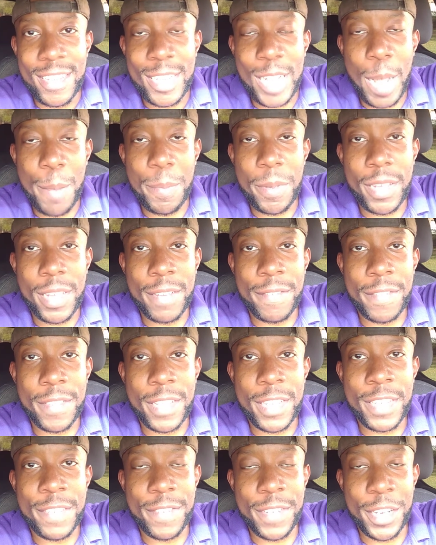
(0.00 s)
Topic of
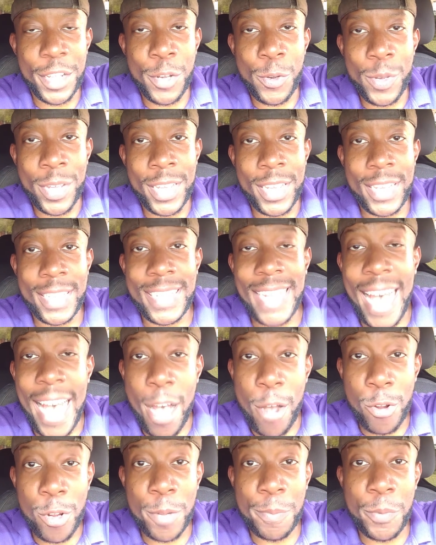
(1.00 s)
this video is
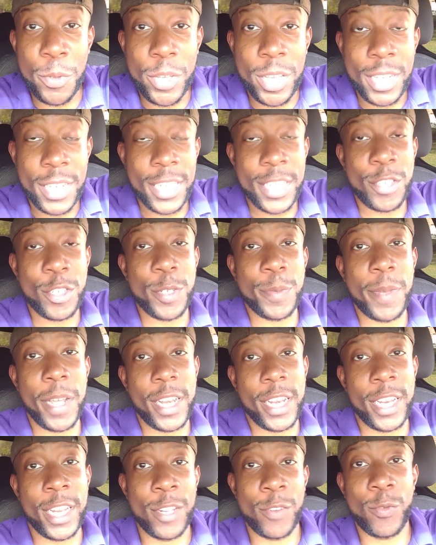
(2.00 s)
how come you get
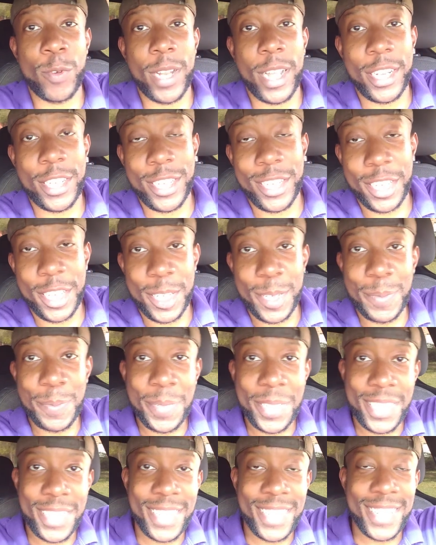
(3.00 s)
disrespected in
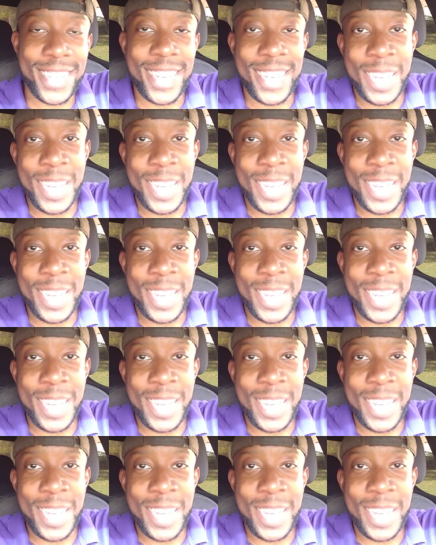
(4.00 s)
relationships?